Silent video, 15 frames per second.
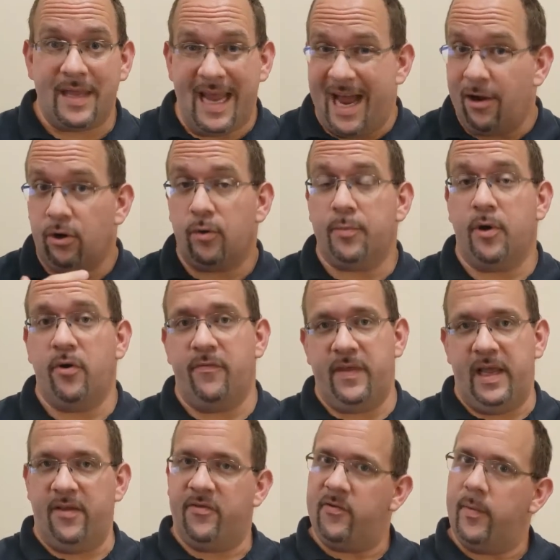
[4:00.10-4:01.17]
outer bow of the
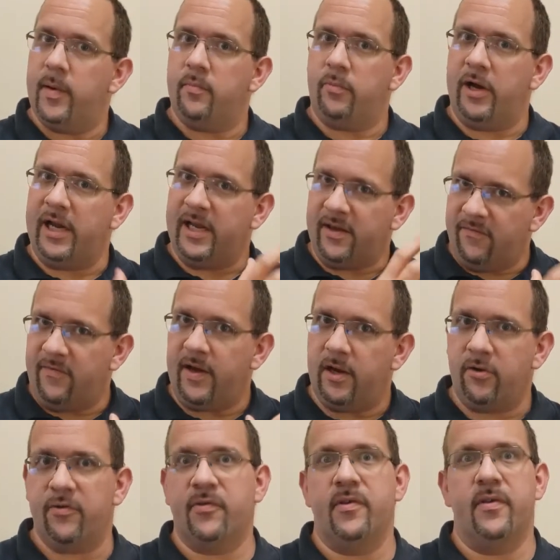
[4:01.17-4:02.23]
instrument, bringing the
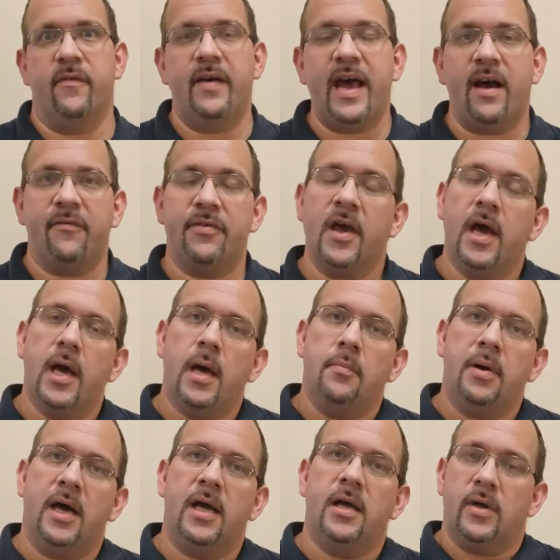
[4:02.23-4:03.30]
fingers to the valves.
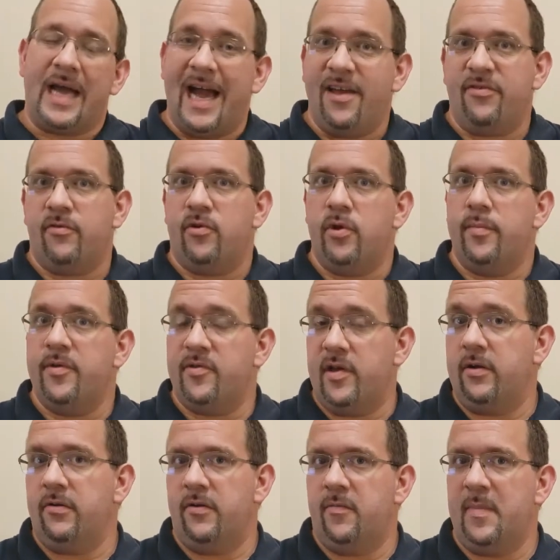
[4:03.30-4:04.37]
But Kaiser tubas,
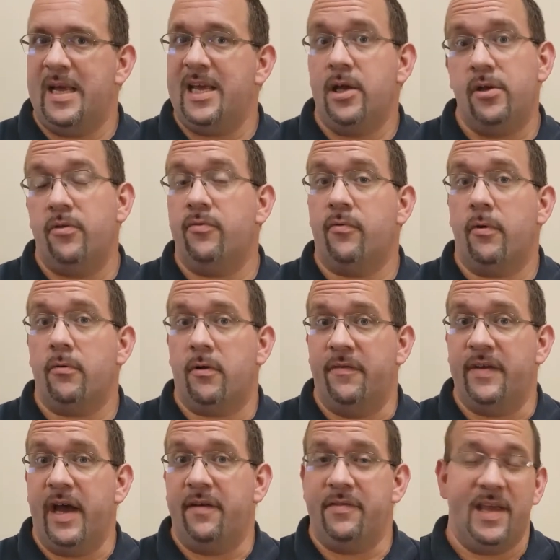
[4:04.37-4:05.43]
generally speaking, use rotary
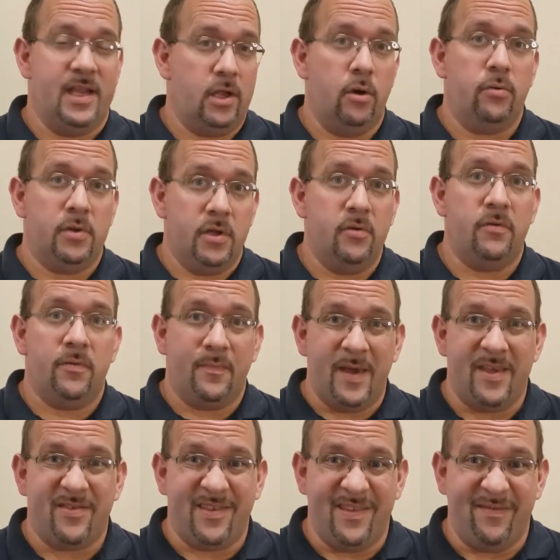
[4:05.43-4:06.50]
valves. They don't use
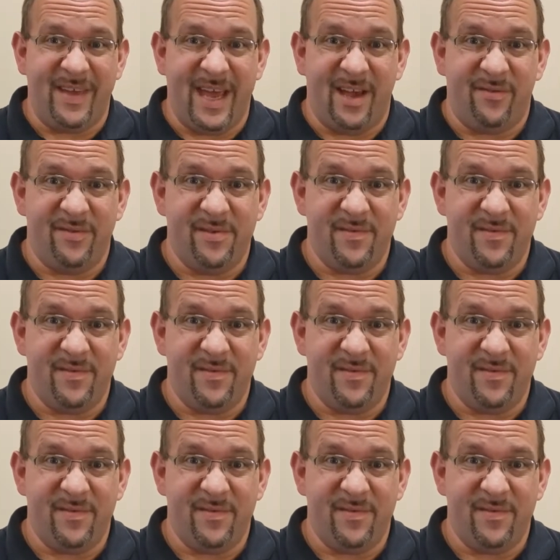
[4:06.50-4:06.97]
piston valves.